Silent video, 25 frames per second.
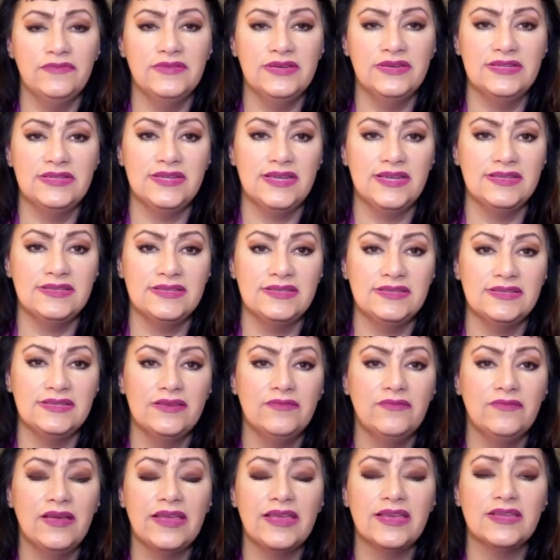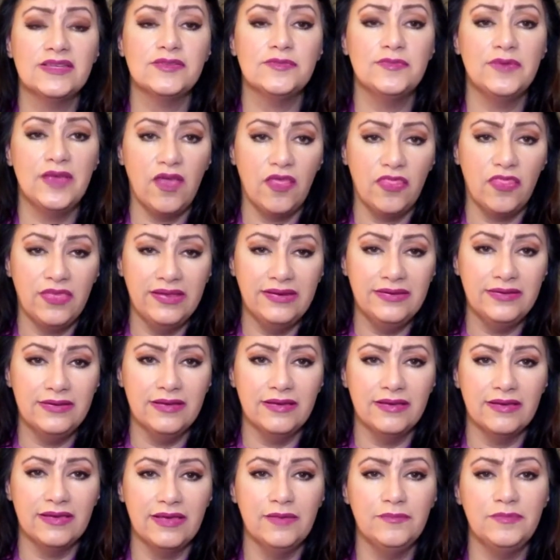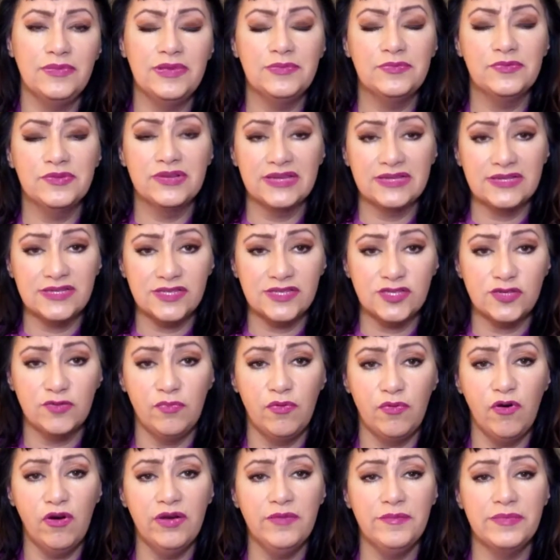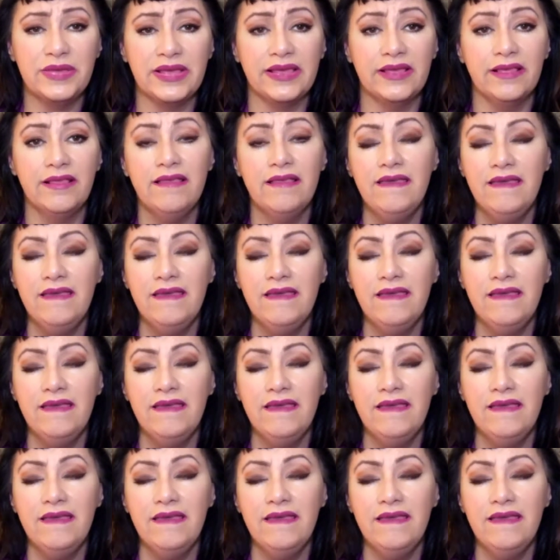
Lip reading: A justice of I get to be authentic and people get to support me.